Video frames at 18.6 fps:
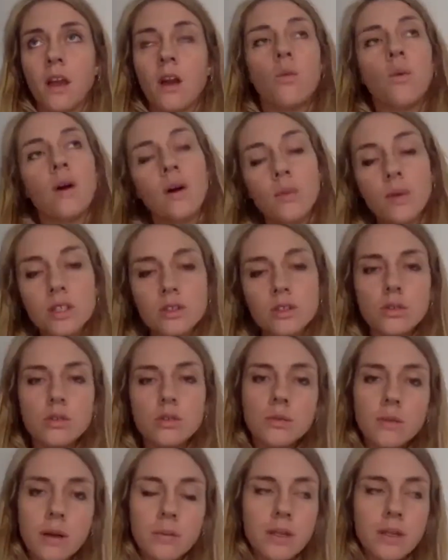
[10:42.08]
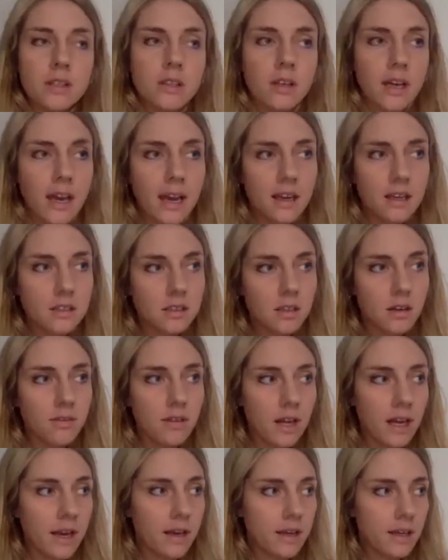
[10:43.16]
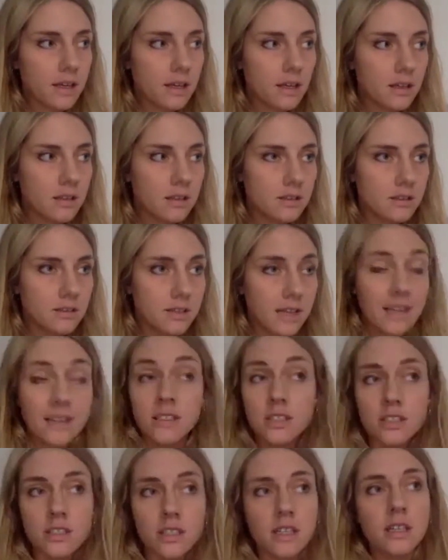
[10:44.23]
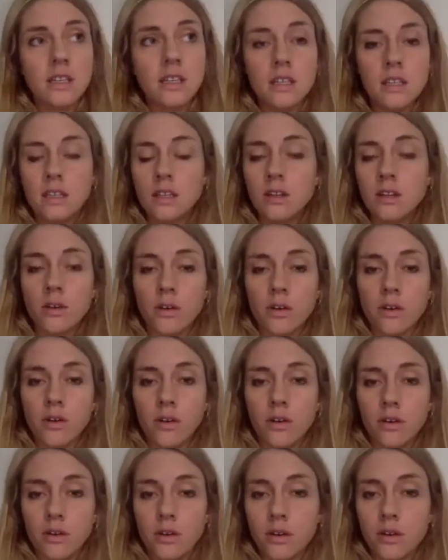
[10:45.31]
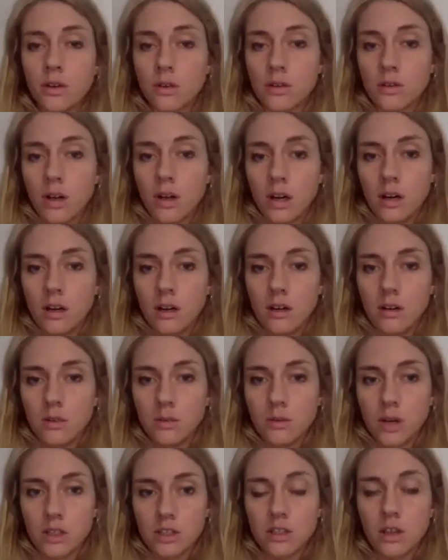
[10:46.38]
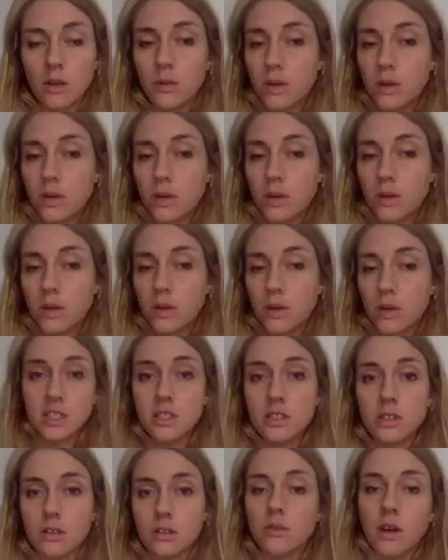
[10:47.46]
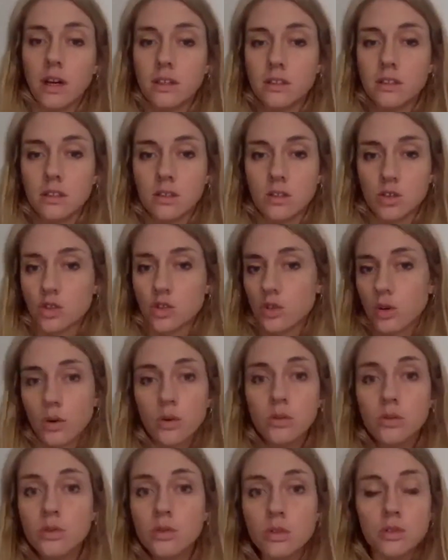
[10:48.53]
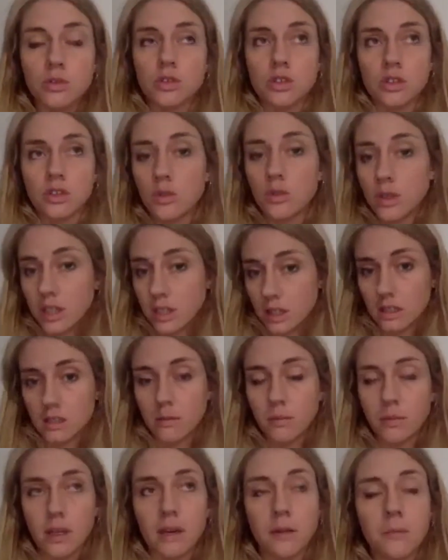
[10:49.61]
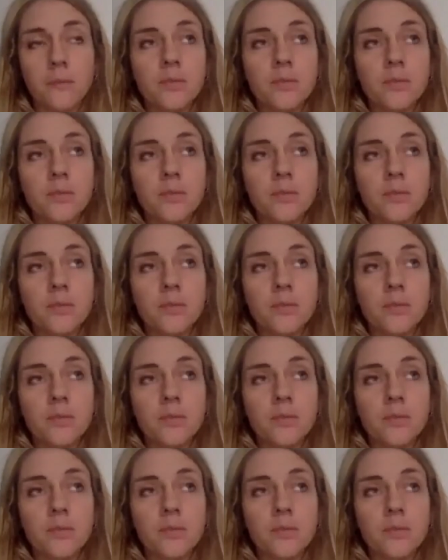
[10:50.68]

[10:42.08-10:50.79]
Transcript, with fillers: Well, we do maybe in the case of like dancing, or you know, uh, it's not really a competition, right? It's a show, so you're just looking at something.